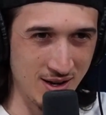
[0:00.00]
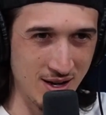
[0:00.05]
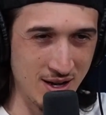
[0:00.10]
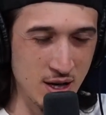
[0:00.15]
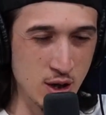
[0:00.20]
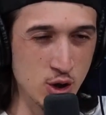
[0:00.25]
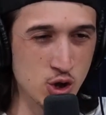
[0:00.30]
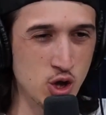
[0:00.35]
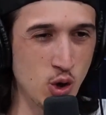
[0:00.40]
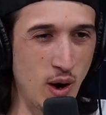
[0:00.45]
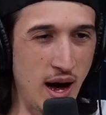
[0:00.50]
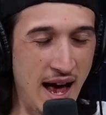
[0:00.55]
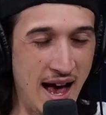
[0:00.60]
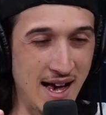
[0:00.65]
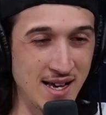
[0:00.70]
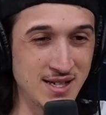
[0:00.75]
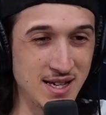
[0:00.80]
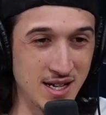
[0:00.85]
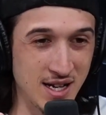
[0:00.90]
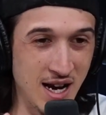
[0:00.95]
So as
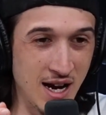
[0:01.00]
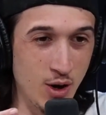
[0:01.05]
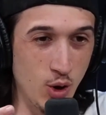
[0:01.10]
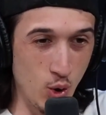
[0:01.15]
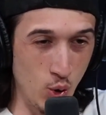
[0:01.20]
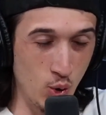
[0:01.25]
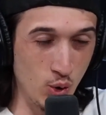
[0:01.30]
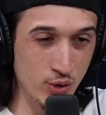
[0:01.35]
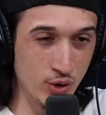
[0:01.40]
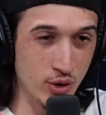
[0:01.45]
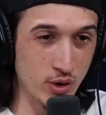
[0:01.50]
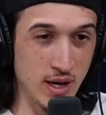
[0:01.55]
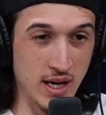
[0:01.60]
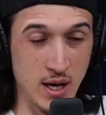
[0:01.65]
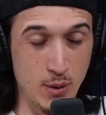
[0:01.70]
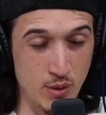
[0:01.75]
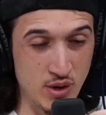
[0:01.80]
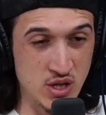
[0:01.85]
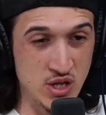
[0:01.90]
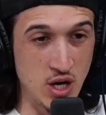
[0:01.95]
it got older, like it
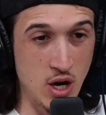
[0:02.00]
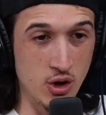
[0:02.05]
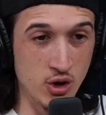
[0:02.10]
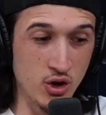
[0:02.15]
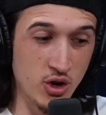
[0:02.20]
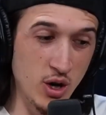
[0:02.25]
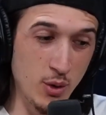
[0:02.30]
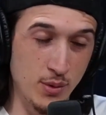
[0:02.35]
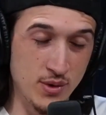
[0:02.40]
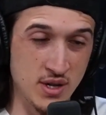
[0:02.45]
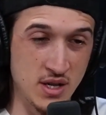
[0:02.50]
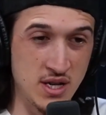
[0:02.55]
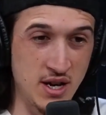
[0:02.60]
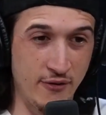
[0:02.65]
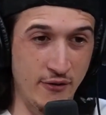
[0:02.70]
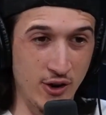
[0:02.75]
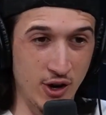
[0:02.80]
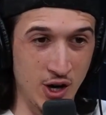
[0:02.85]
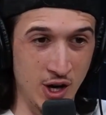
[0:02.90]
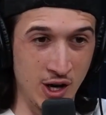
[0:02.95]
was younger, it was a
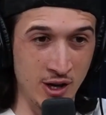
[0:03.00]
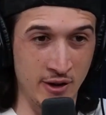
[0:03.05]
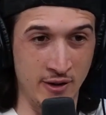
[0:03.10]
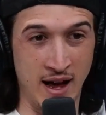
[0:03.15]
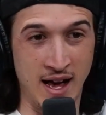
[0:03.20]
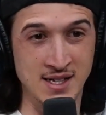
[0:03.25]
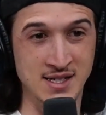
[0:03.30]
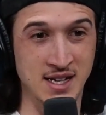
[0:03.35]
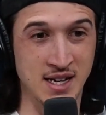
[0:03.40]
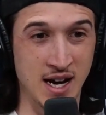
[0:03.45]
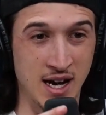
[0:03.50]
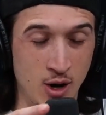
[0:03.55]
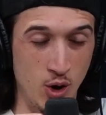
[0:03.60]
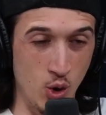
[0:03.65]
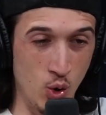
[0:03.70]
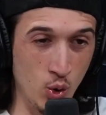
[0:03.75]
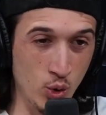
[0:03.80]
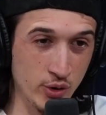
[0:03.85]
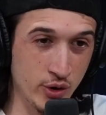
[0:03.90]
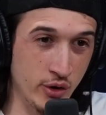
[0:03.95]
different color. As it got
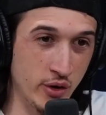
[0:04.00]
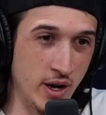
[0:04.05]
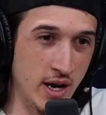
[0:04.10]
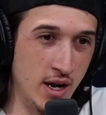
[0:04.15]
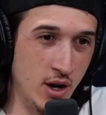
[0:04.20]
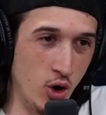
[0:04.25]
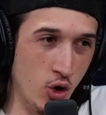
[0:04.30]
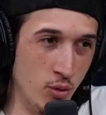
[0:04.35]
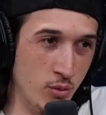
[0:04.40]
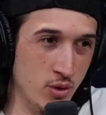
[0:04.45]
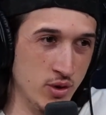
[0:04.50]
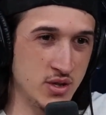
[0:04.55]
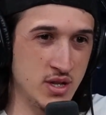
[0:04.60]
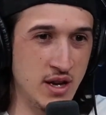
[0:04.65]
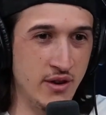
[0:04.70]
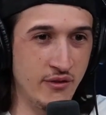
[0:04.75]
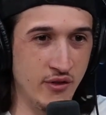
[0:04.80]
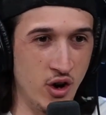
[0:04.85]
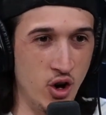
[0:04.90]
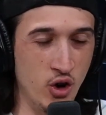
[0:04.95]
older, it almost
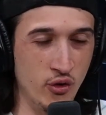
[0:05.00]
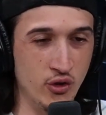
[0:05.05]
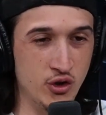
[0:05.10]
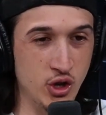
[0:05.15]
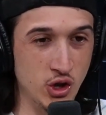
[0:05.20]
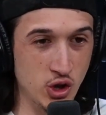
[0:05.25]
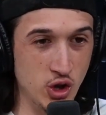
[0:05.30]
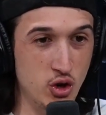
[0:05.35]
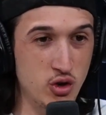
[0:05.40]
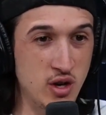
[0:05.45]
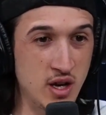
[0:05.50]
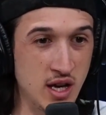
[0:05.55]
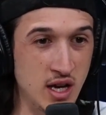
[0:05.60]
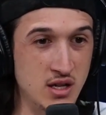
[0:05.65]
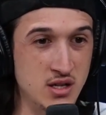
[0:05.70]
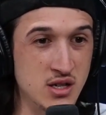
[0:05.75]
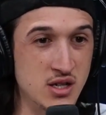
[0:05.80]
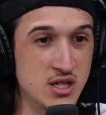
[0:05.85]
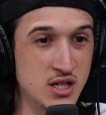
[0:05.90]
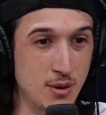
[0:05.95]
evolved to looking
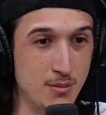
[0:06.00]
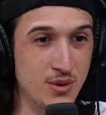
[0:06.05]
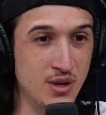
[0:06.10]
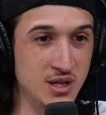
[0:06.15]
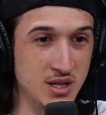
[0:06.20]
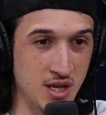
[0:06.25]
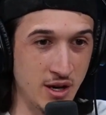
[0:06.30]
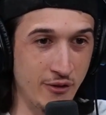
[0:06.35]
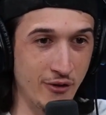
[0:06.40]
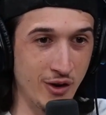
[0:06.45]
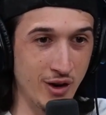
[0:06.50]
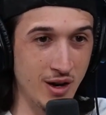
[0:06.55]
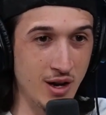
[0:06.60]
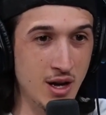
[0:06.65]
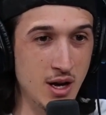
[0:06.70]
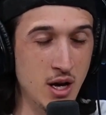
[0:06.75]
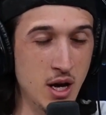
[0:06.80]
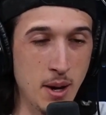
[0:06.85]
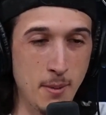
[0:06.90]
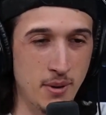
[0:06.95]
into something different.
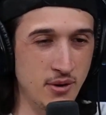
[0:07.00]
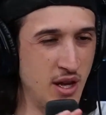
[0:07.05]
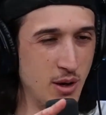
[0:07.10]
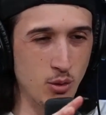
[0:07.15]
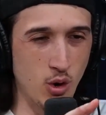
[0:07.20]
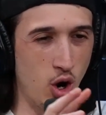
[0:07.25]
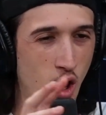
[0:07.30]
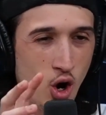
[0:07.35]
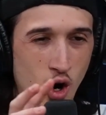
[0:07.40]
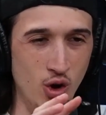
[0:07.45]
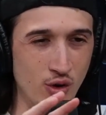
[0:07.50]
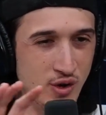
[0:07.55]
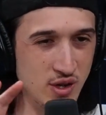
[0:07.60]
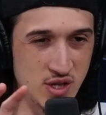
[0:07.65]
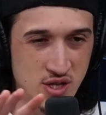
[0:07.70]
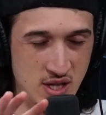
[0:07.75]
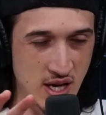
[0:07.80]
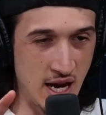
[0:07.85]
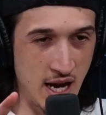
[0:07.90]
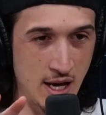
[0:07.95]
But they were all the
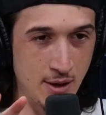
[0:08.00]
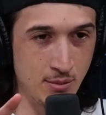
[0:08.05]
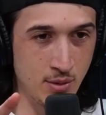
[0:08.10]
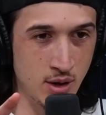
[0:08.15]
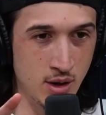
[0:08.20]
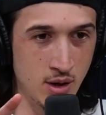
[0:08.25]
same.